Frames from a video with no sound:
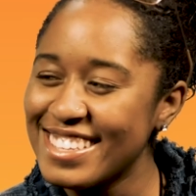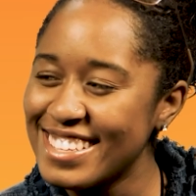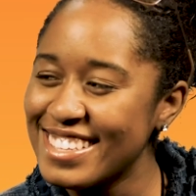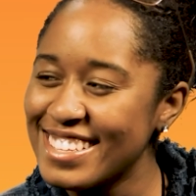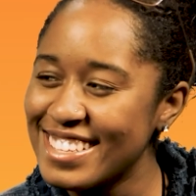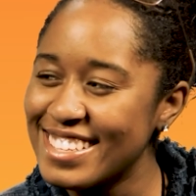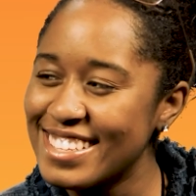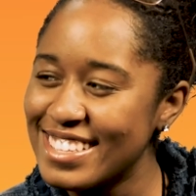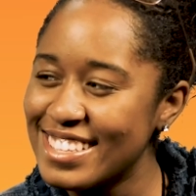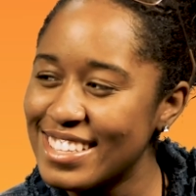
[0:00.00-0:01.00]

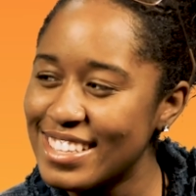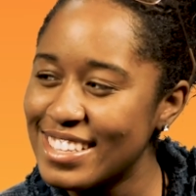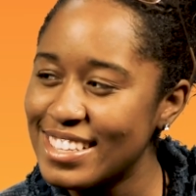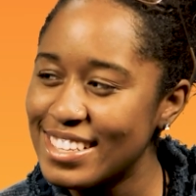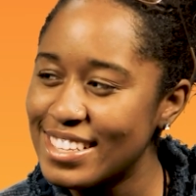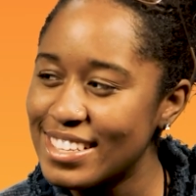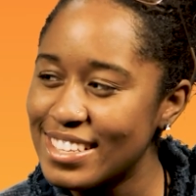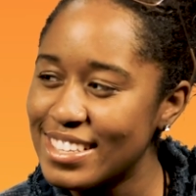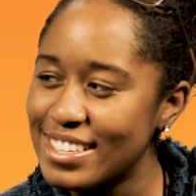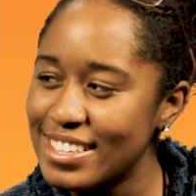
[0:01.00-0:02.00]

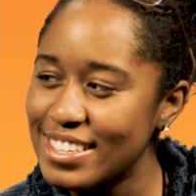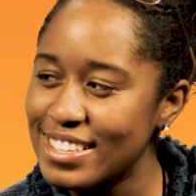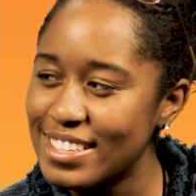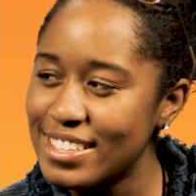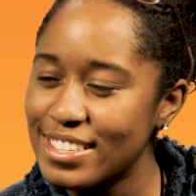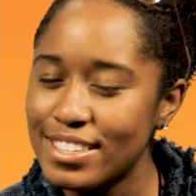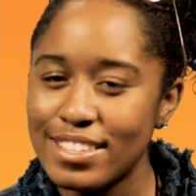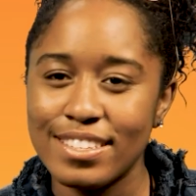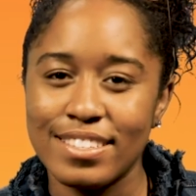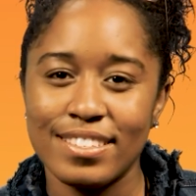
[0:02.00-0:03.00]

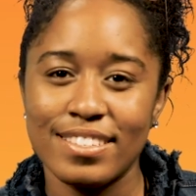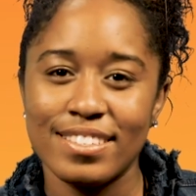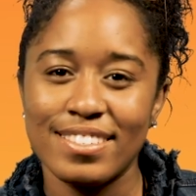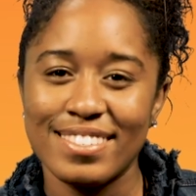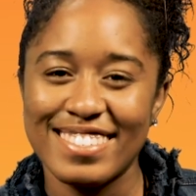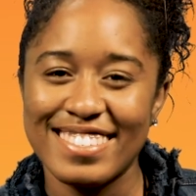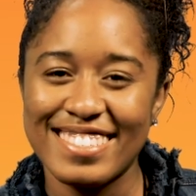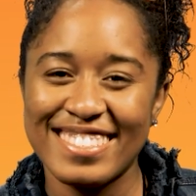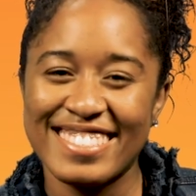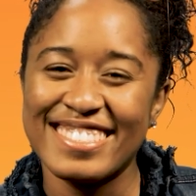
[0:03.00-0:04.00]

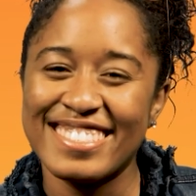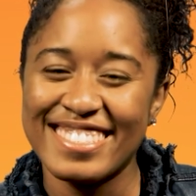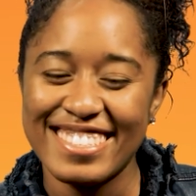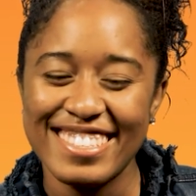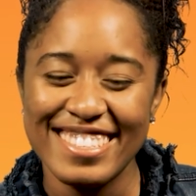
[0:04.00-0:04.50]
The person shown says nothing.